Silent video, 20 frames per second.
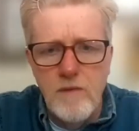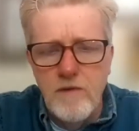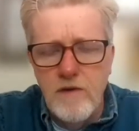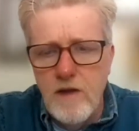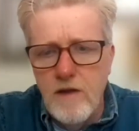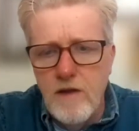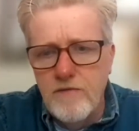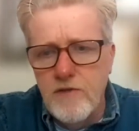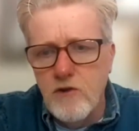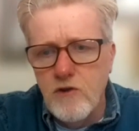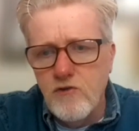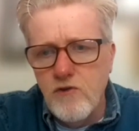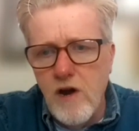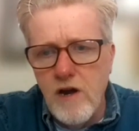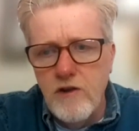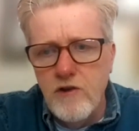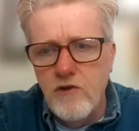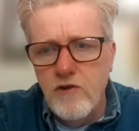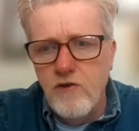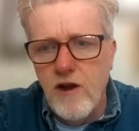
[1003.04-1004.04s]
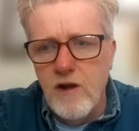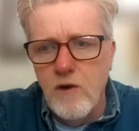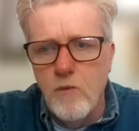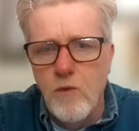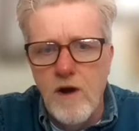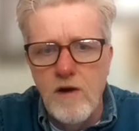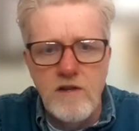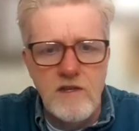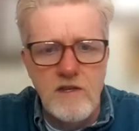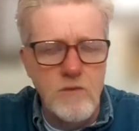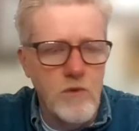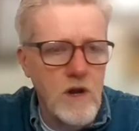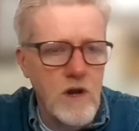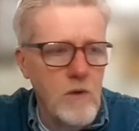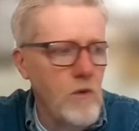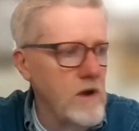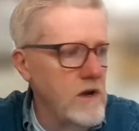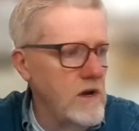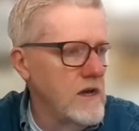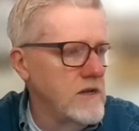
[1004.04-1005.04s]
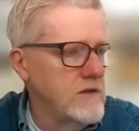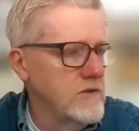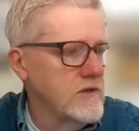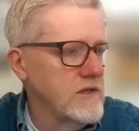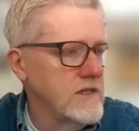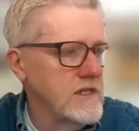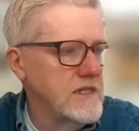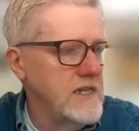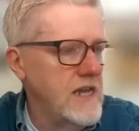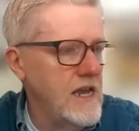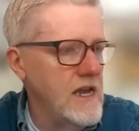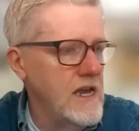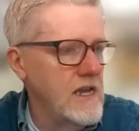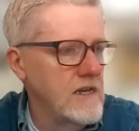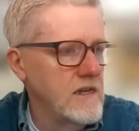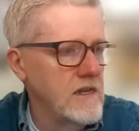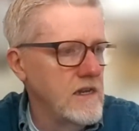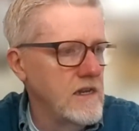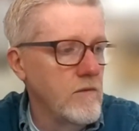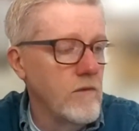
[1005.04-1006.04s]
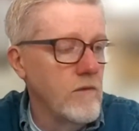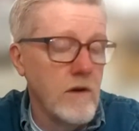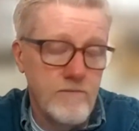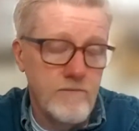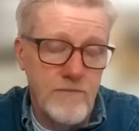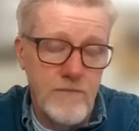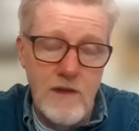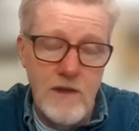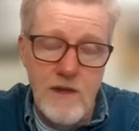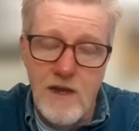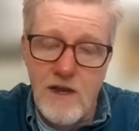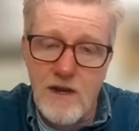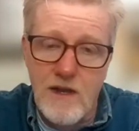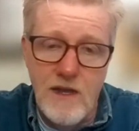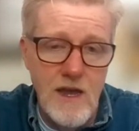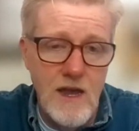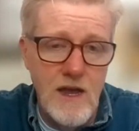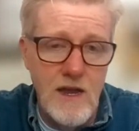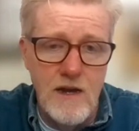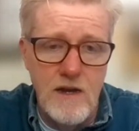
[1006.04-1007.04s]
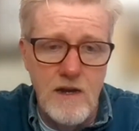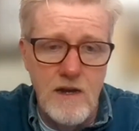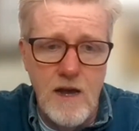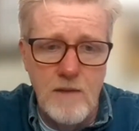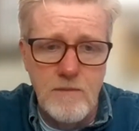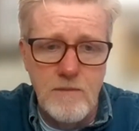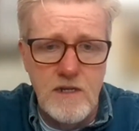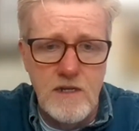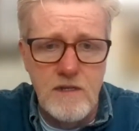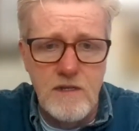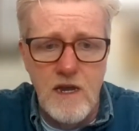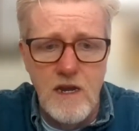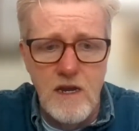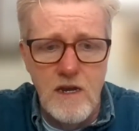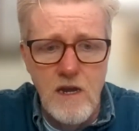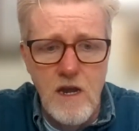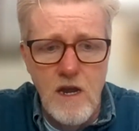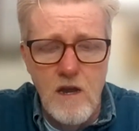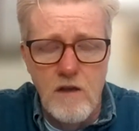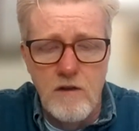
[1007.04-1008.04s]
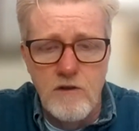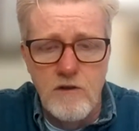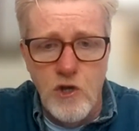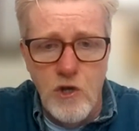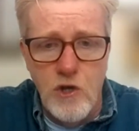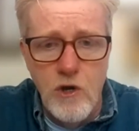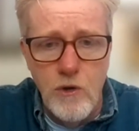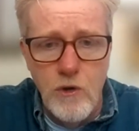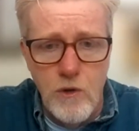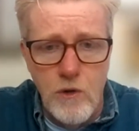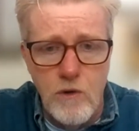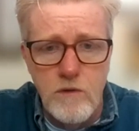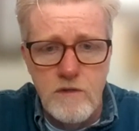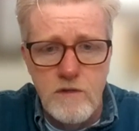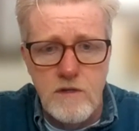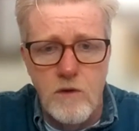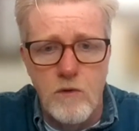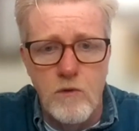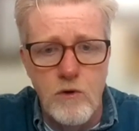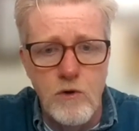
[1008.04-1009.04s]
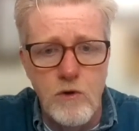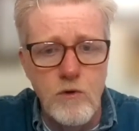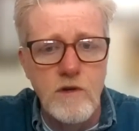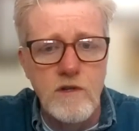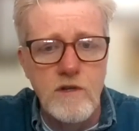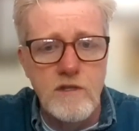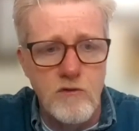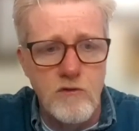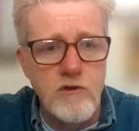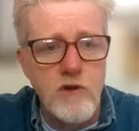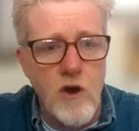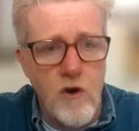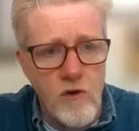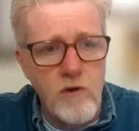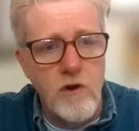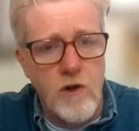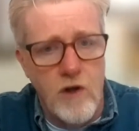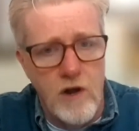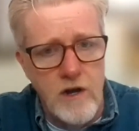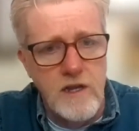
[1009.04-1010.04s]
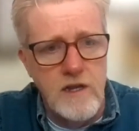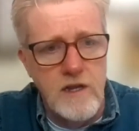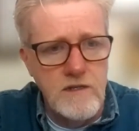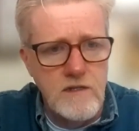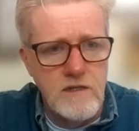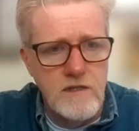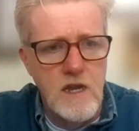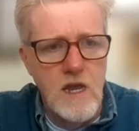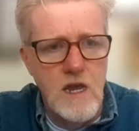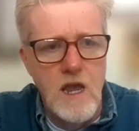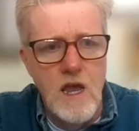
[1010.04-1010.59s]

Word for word: I mean, if they're trying to create awareness, but I want to understand, well, and again, I'm going to say to who. So, who is their target audience?